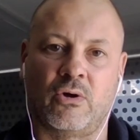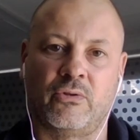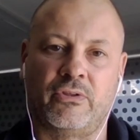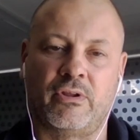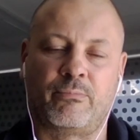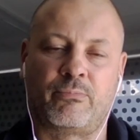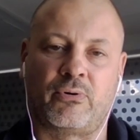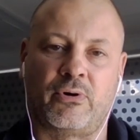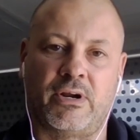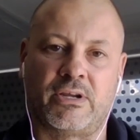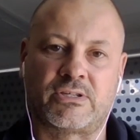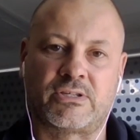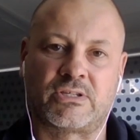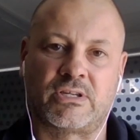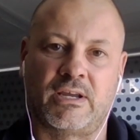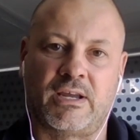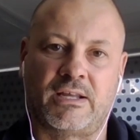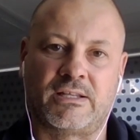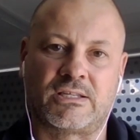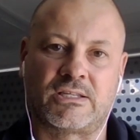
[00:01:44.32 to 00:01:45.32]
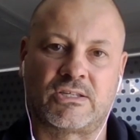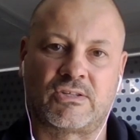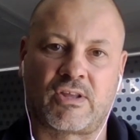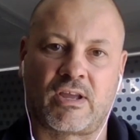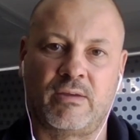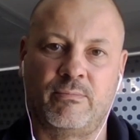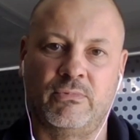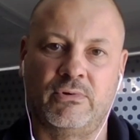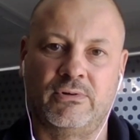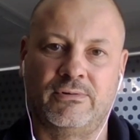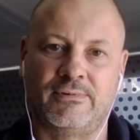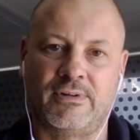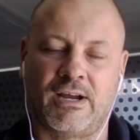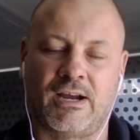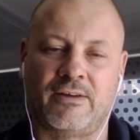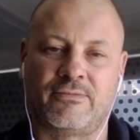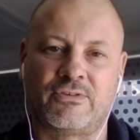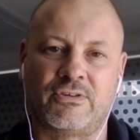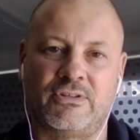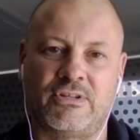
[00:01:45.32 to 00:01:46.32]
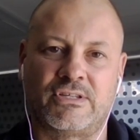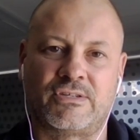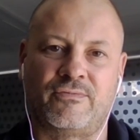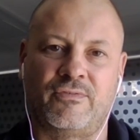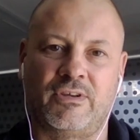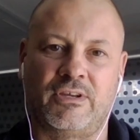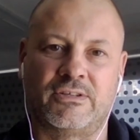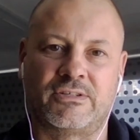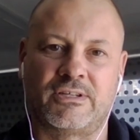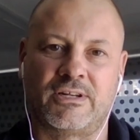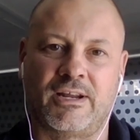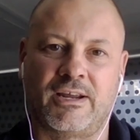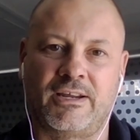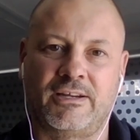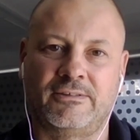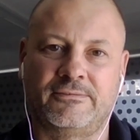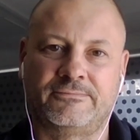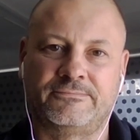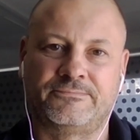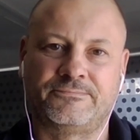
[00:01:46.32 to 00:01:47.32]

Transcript: on the presser and statement after this figure today.